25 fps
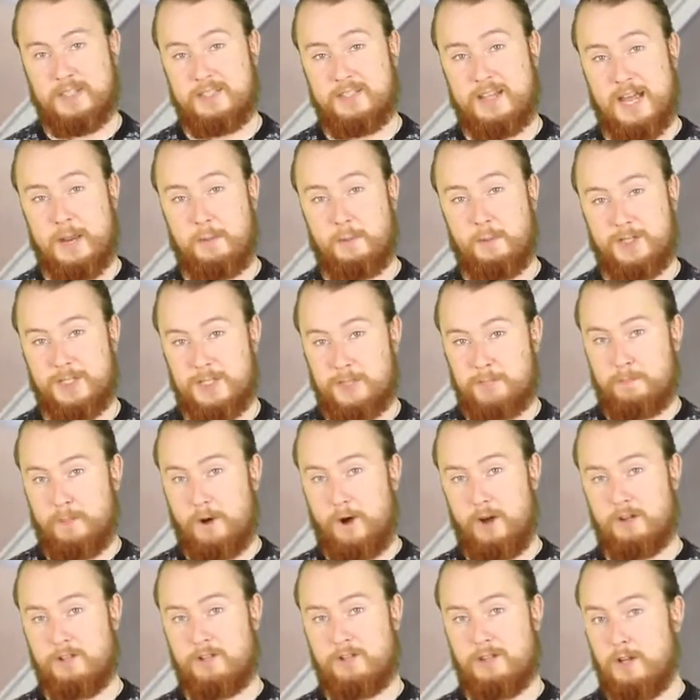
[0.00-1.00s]
the same with
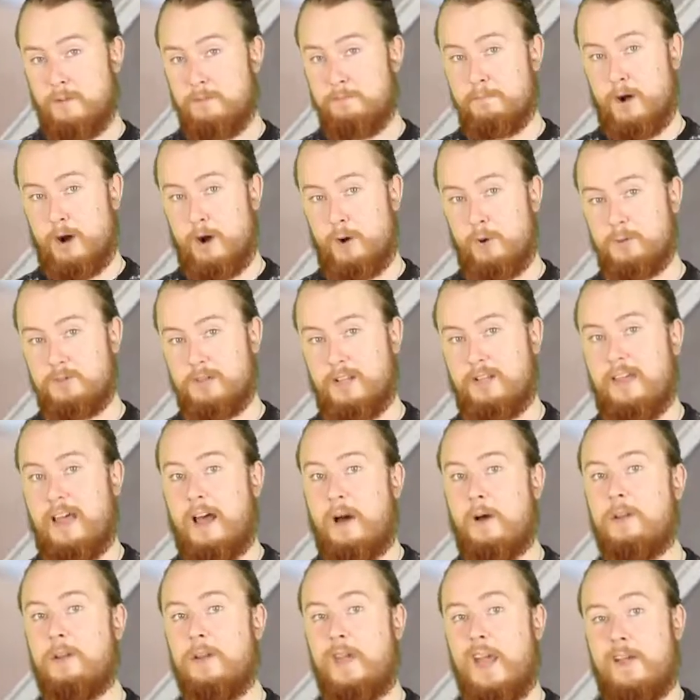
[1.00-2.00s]
spots and moles to
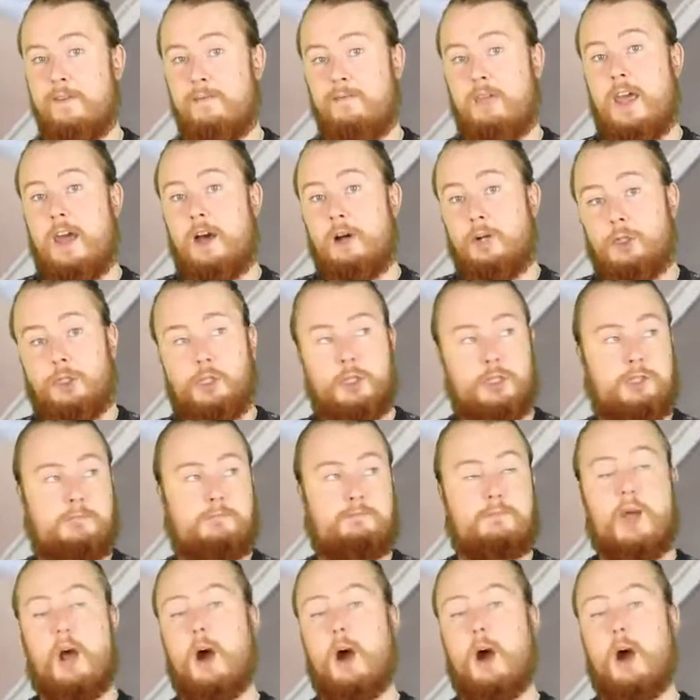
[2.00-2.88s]
tell you if they are just